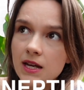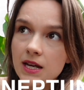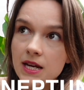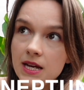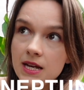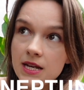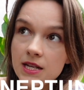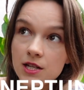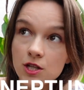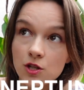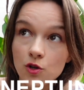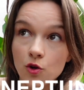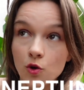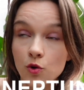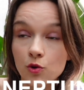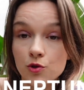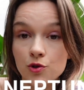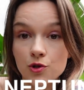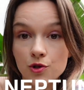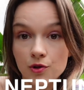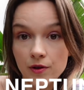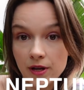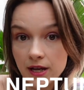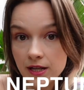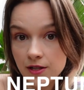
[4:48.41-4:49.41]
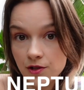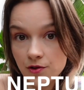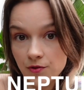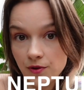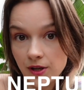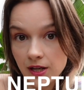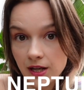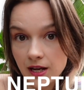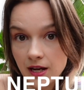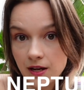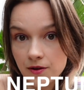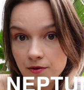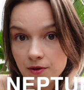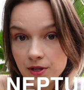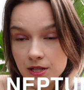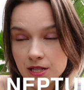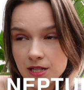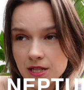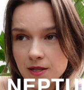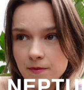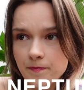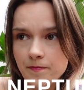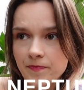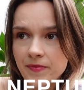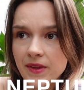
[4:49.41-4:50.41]
is also entering
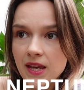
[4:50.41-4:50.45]
Aries.